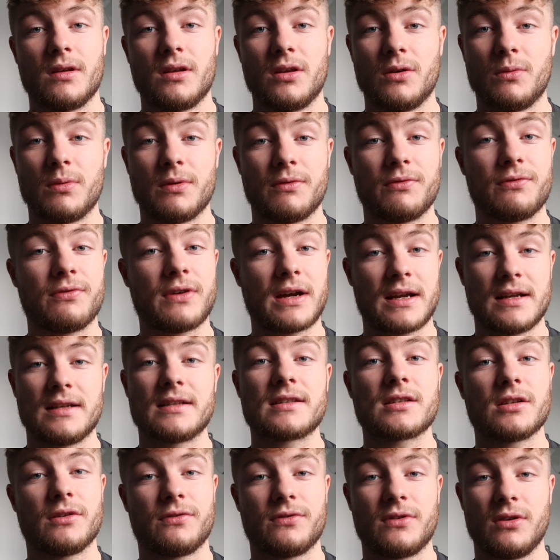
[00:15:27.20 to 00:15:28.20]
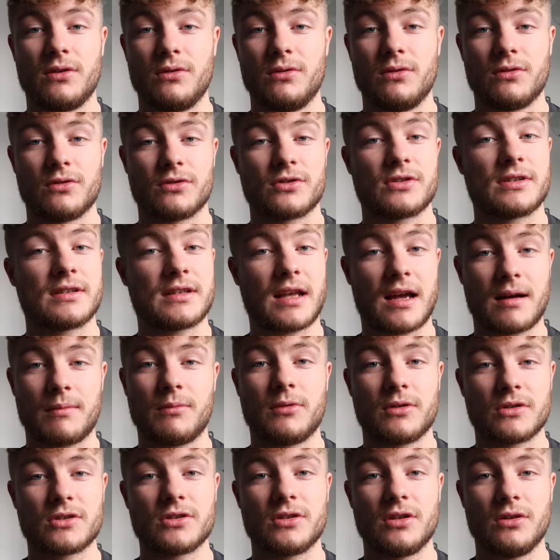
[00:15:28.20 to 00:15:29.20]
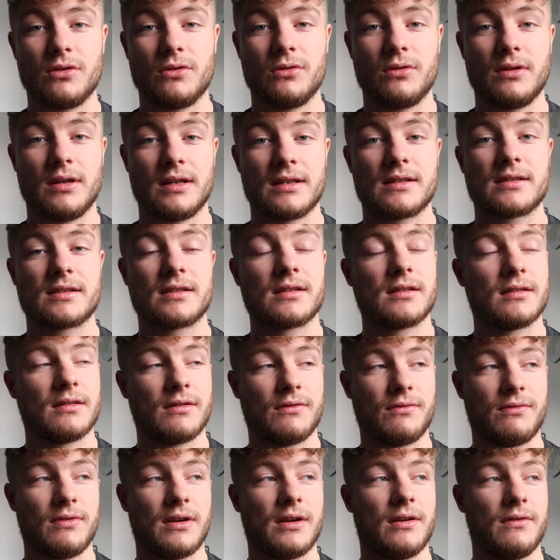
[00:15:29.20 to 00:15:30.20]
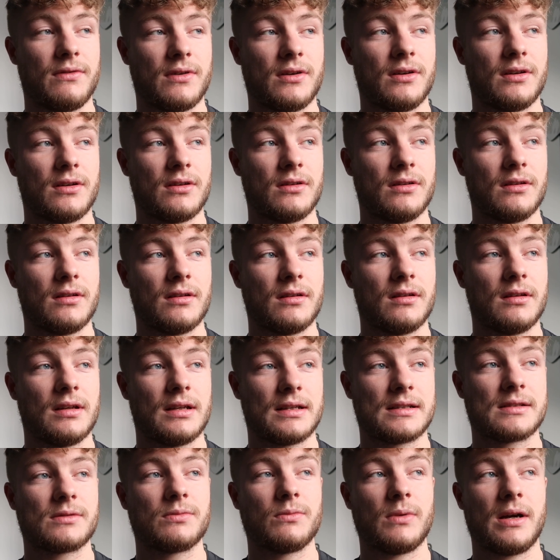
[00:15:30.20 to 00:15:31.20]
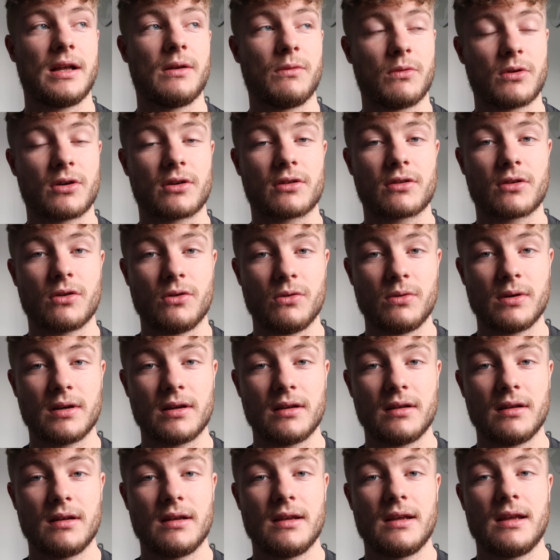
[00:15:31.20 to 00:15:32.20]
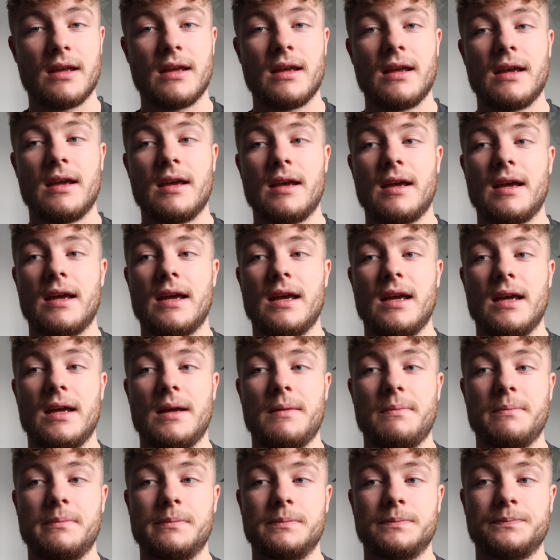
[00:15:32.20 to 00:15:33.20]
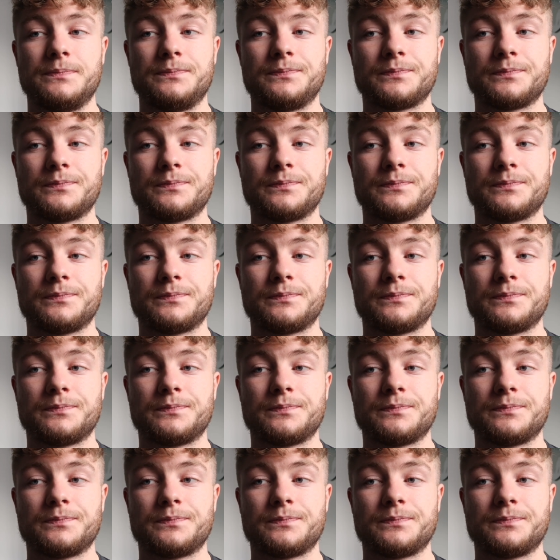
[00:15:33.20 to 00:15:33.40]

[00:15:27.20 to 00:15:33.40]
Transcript: you would find stuff to do. There's that much to do. It's very, very good. It's well worth going. The